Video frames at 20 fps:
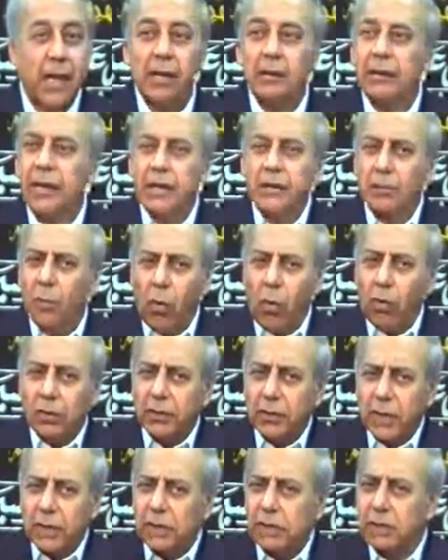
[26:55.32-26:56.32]
that all
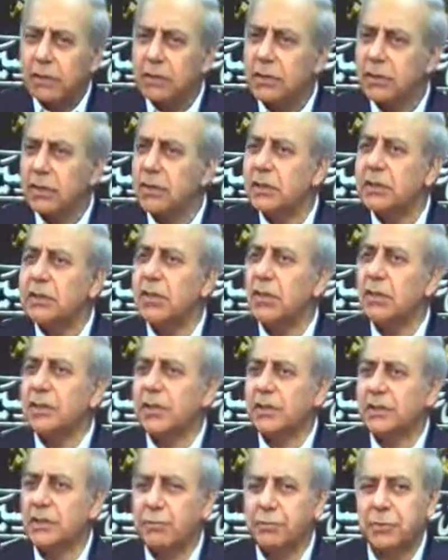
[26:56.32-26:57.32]
this is not
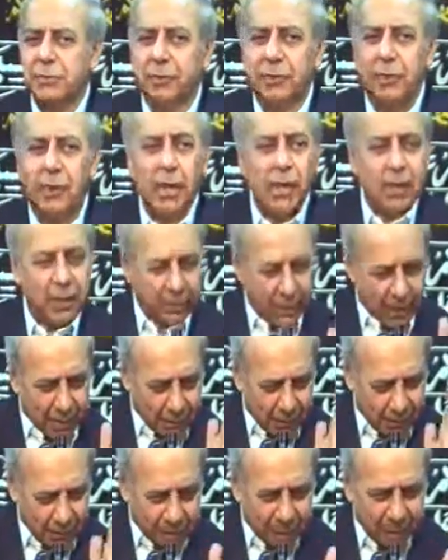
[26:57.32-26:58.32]
acceptable. There
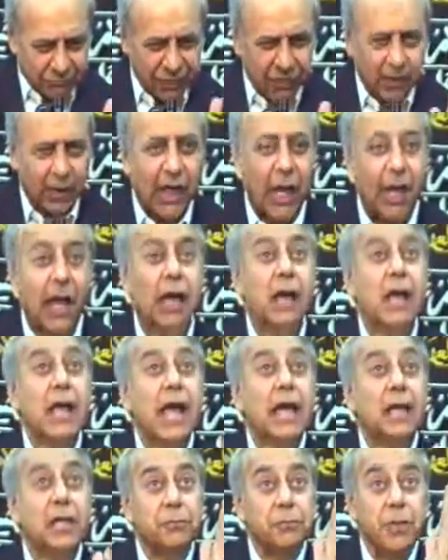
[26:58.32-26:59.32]
must be salah
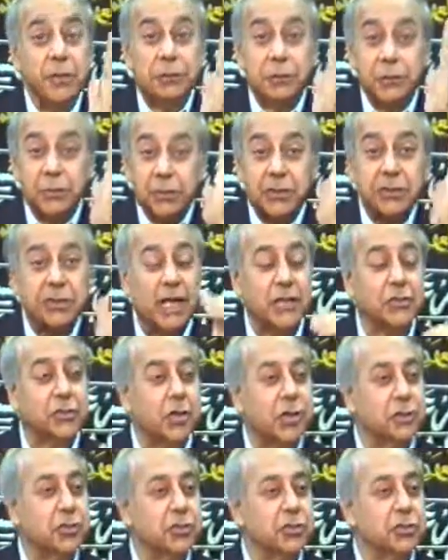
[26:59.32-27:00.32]
and it must be with such
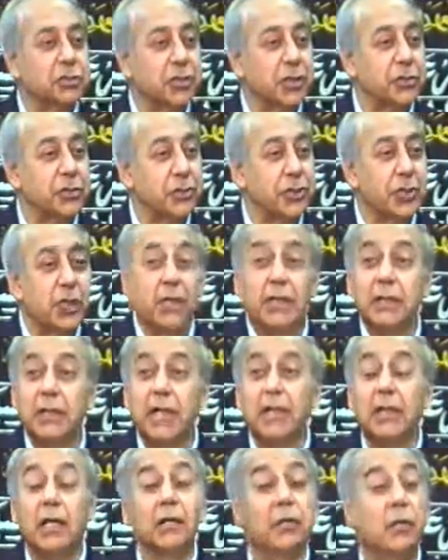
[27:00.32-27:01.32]
concentration
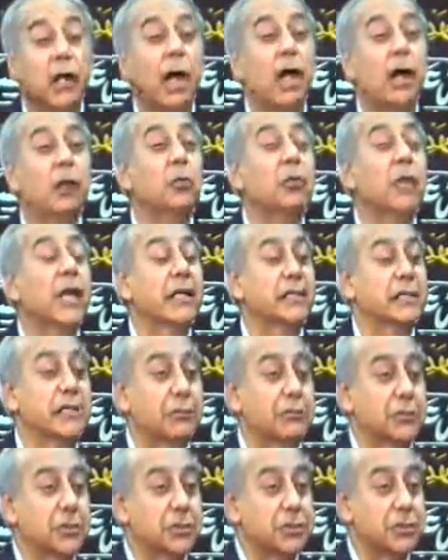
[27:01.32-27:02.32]
that Allah would
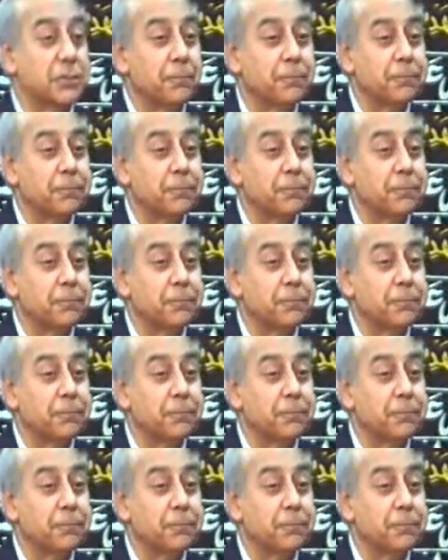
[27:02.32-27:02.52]
accept it.